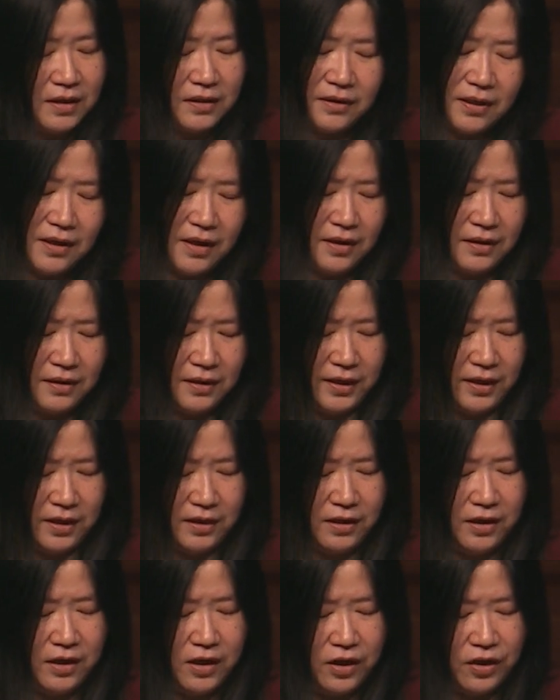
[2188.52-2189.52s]
Thirdly,
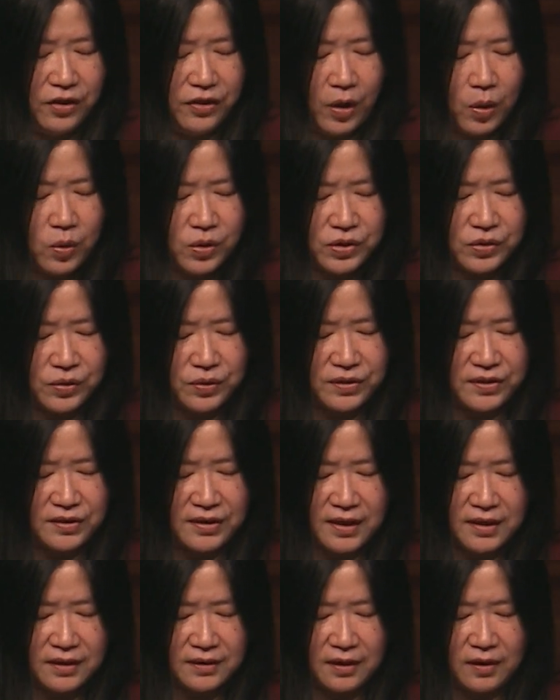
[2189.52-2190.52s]
those who
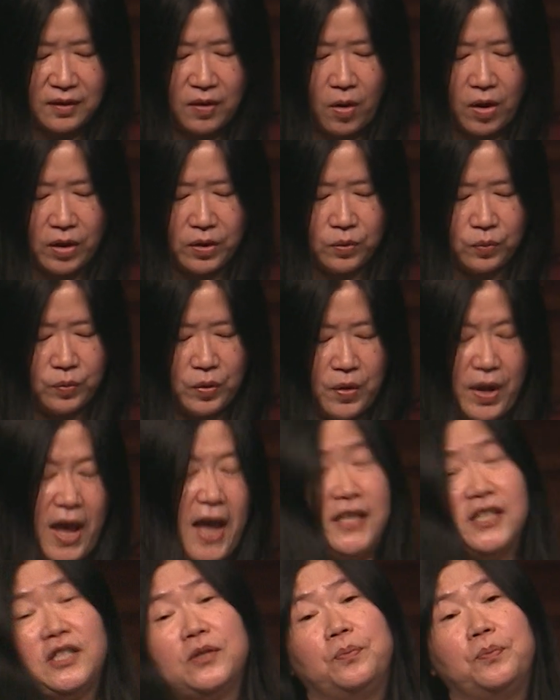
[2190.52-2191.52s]
seek the Lord will
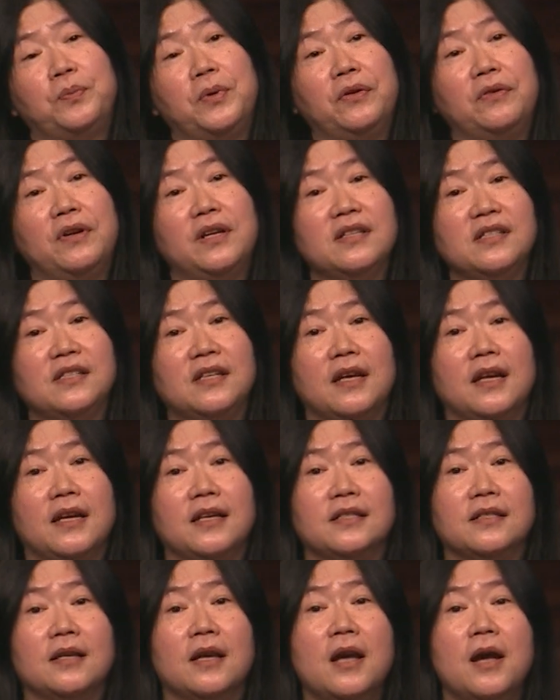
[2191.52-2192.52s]
experience
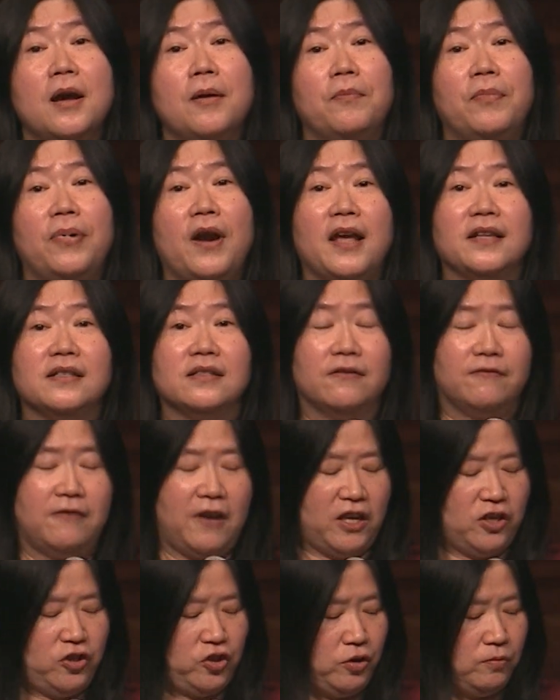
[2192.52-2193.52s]
his
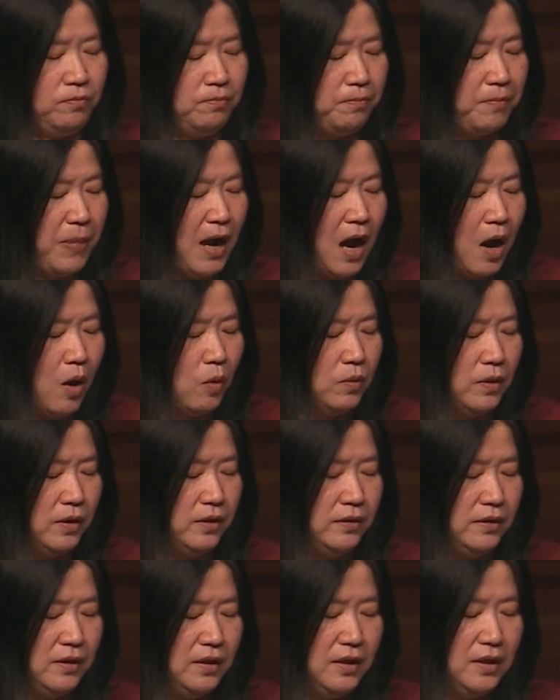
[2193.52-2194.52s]
preservation power.
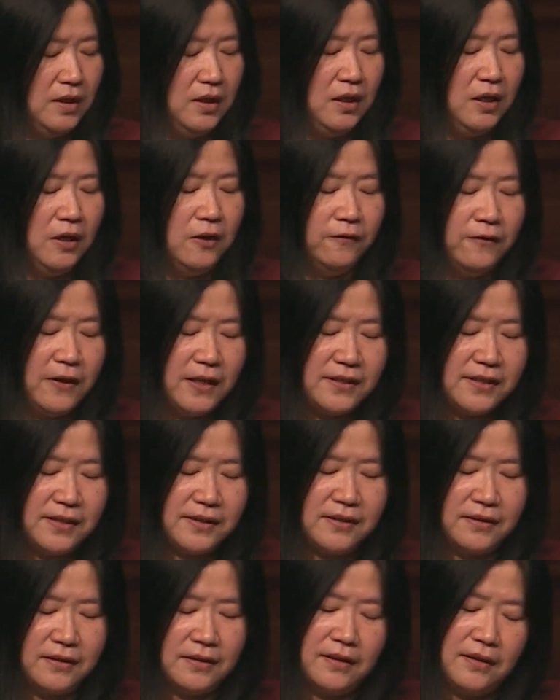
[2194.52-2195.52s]

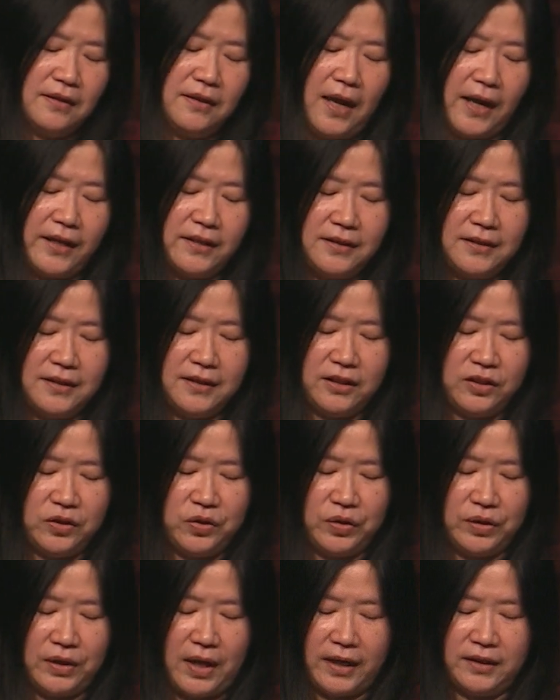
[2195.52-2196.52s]
Verses 90
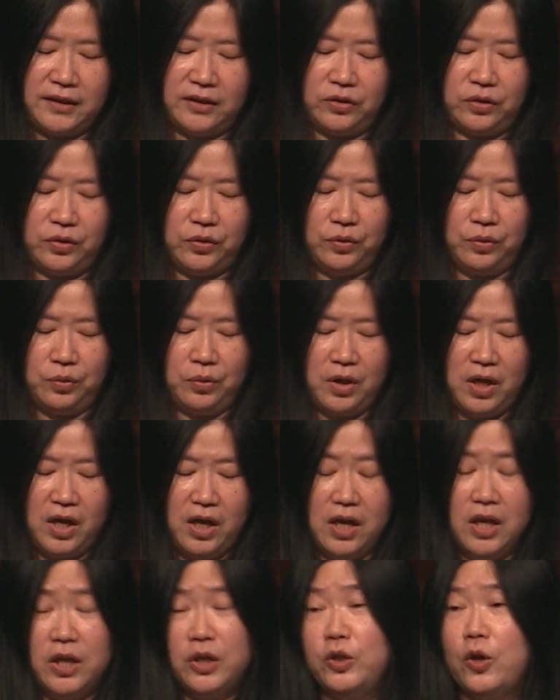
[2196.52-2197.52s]
to 92
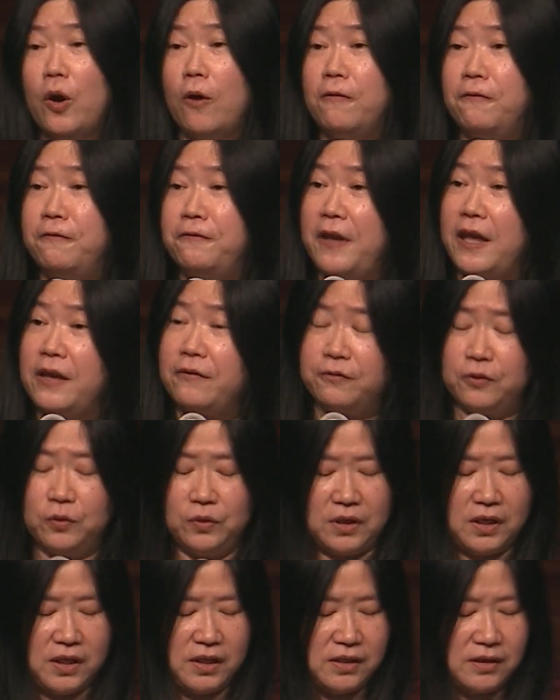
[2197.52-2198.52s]
Your
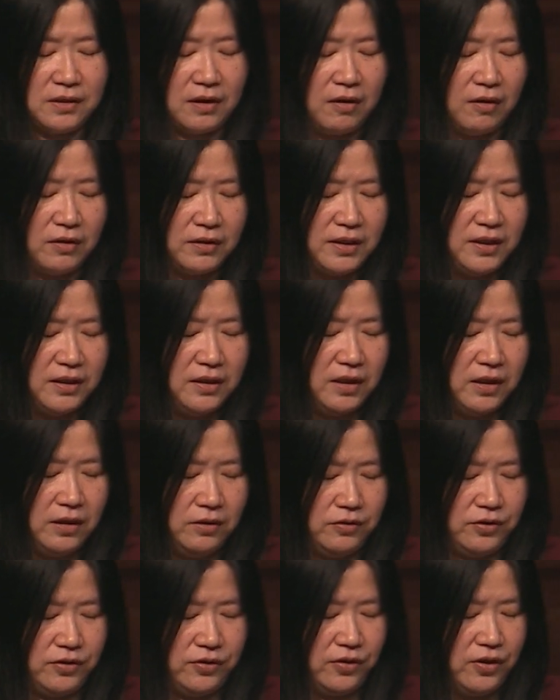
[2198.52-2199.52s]
faithfulness
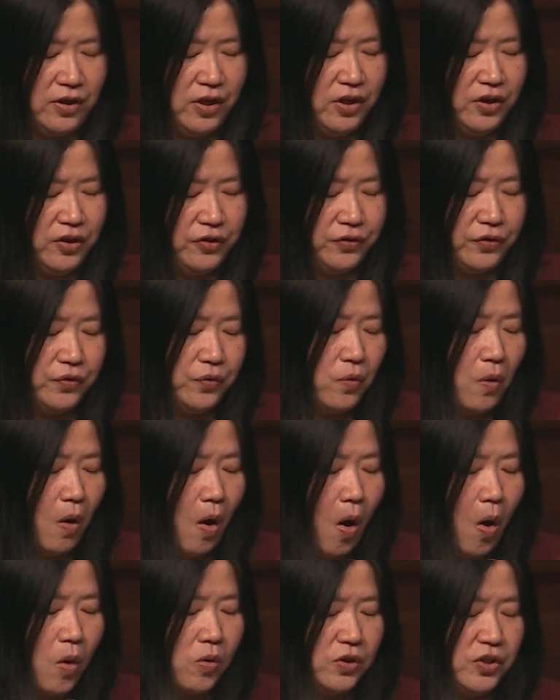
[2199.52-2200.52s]
continues through
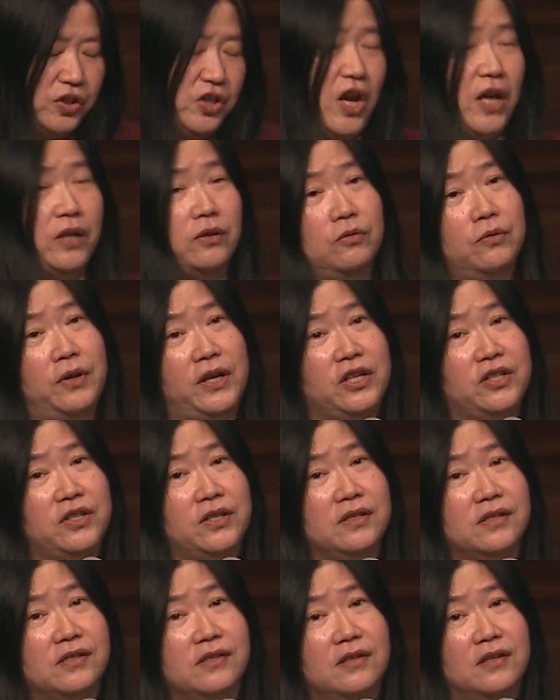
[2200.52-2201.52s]
all
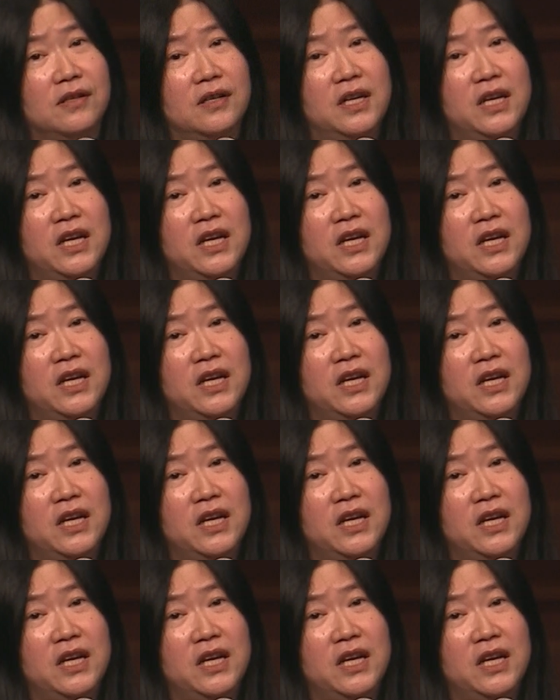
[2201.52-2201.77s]
generations.